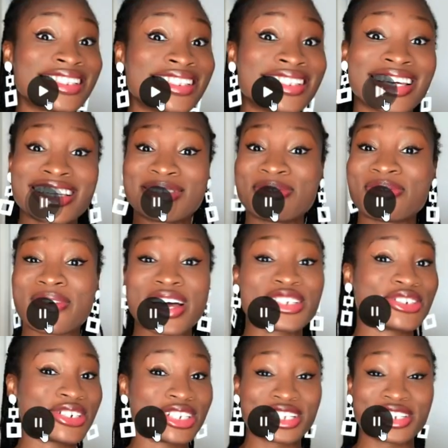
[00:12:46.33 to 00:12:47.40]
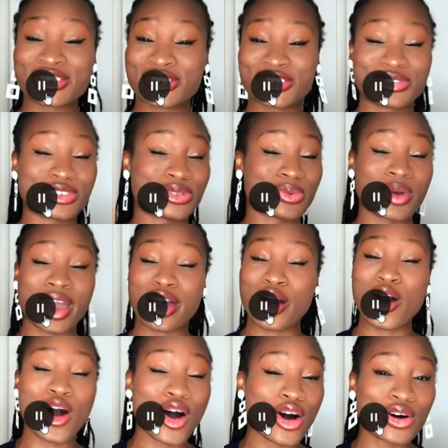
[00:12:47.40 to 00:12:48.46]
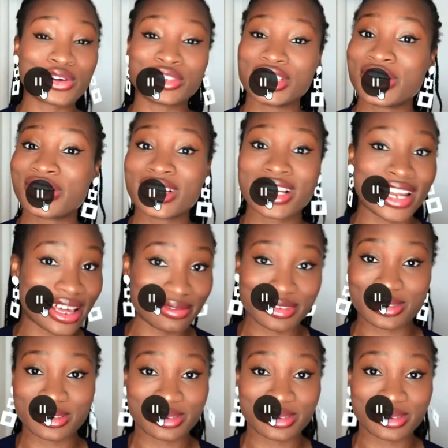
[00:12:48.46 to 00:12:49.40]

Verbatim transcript: takes the fashion industry to a whole new level